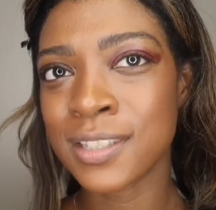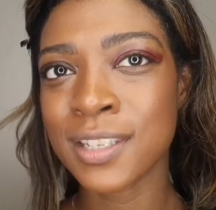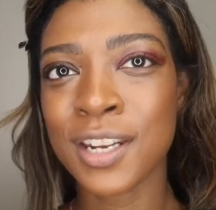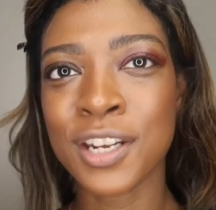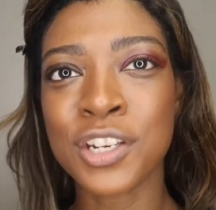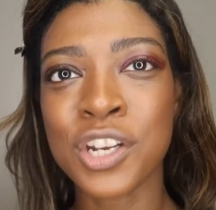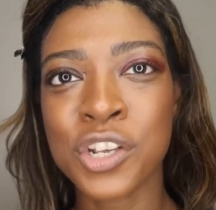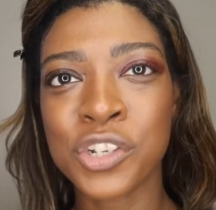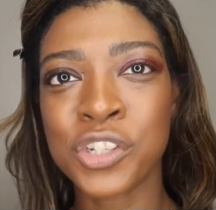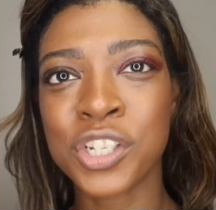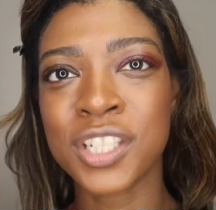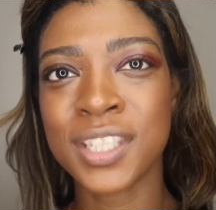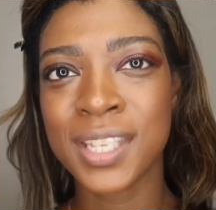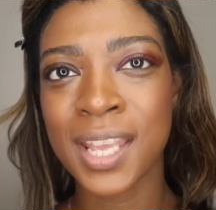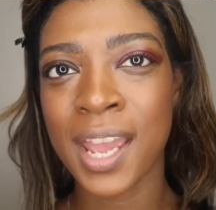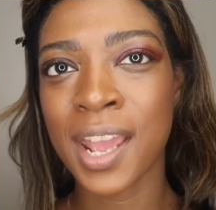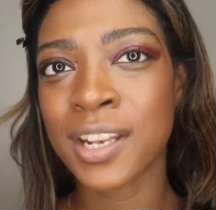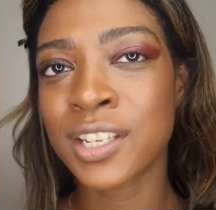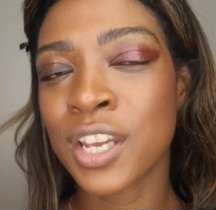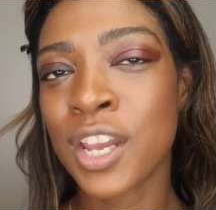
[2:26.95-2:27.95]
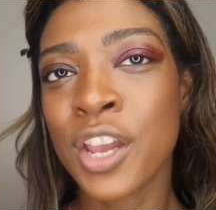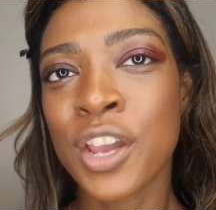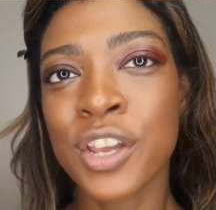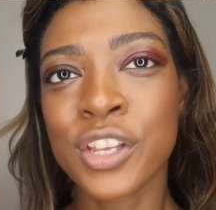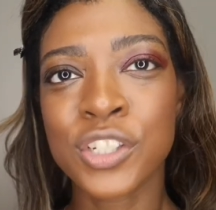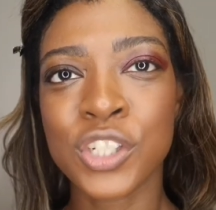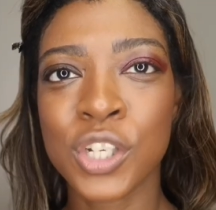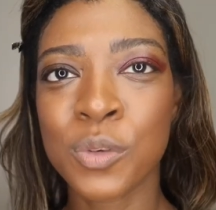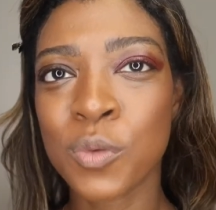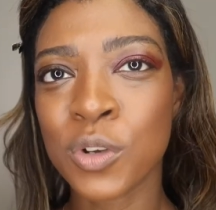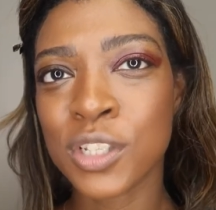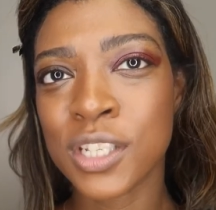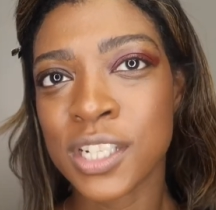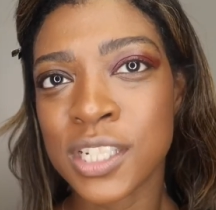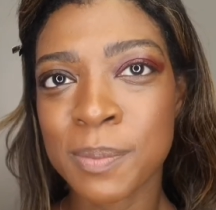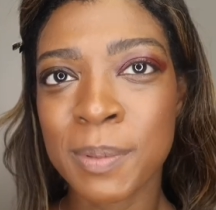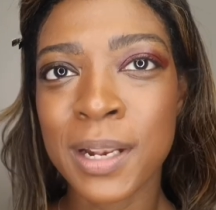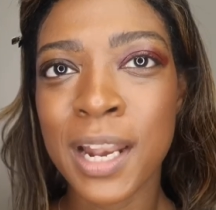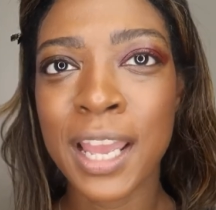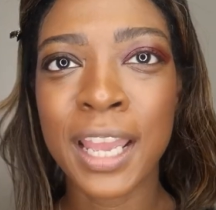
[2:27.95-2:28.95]
and I know she said she wants it
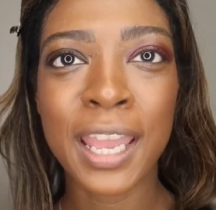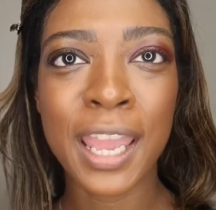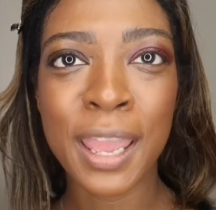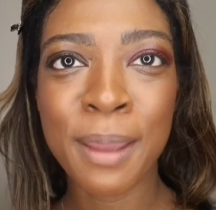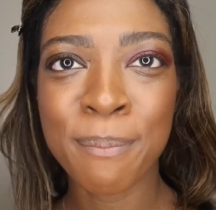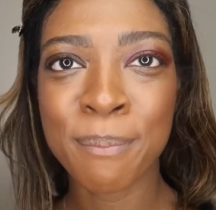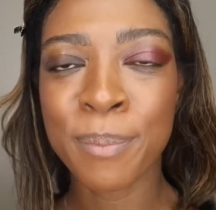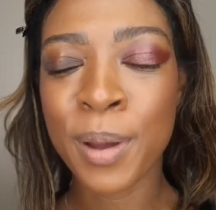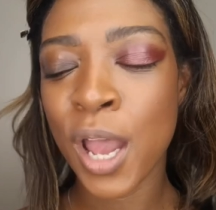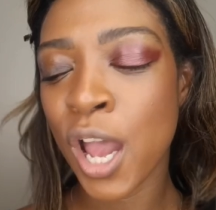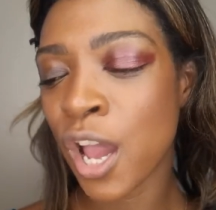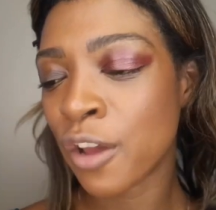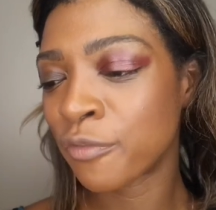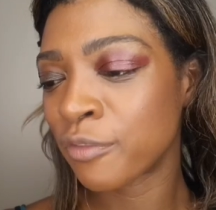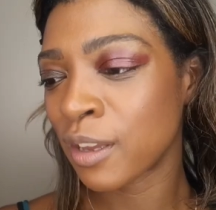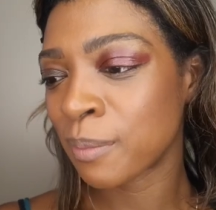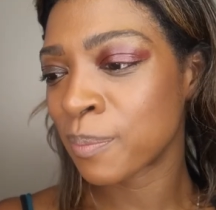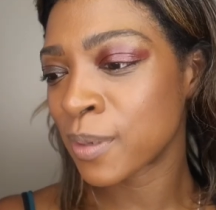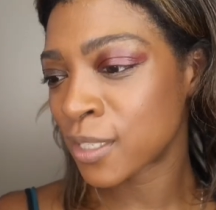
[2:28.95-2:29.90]
to be like imperfect,